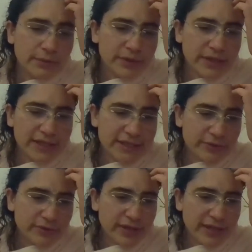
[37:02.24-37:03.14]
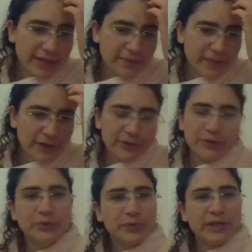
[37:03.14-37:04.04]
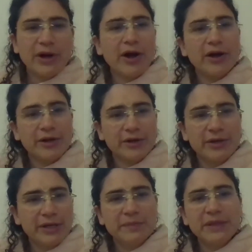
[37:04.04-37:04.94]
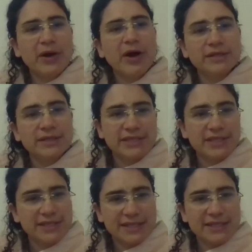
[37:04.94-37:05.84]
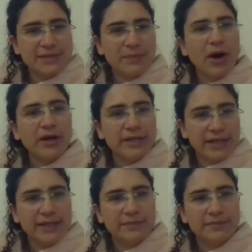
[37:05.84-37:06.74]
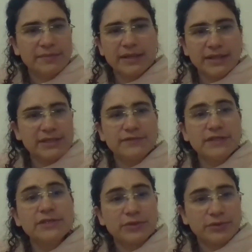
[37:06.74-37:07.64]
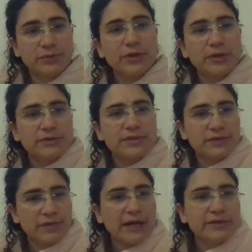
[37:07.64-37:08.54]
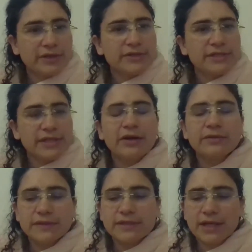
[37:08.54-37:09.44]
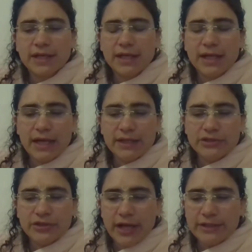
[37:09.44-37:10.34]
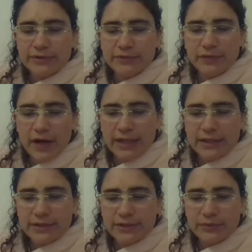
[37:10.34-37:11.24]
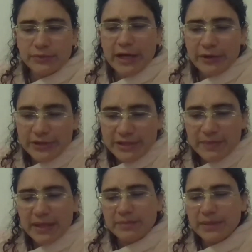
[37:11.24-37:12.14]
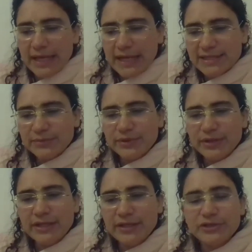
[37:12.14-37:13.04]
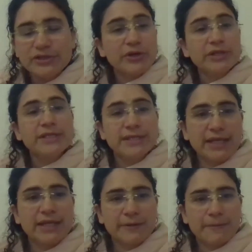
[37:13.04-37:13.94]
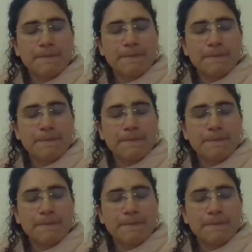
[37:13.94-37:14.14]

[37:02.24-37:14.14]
we need to think about who we are beyond just this body and this physical world around ourselves, and try to find, you know, where is my place within eternity?